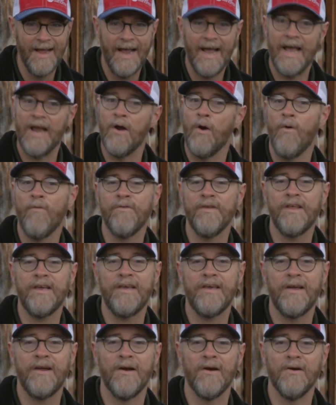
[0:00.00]
And over the
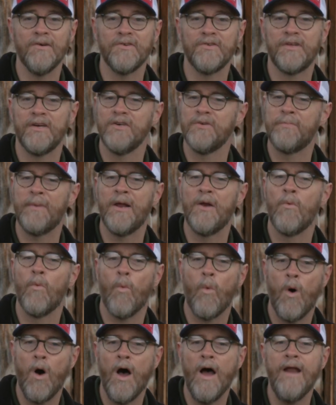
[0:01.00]
years, there's
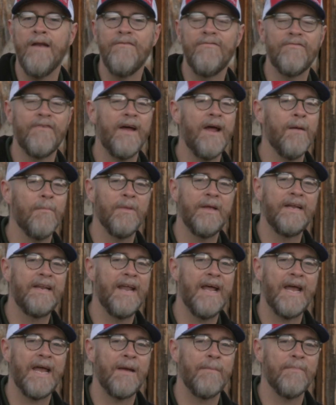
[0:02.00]
been one family
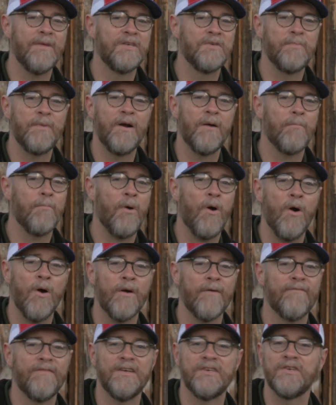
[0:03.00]
name that's been a
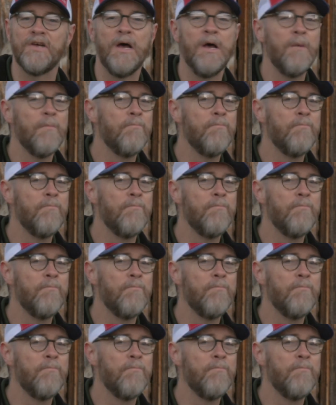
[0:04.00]
part of this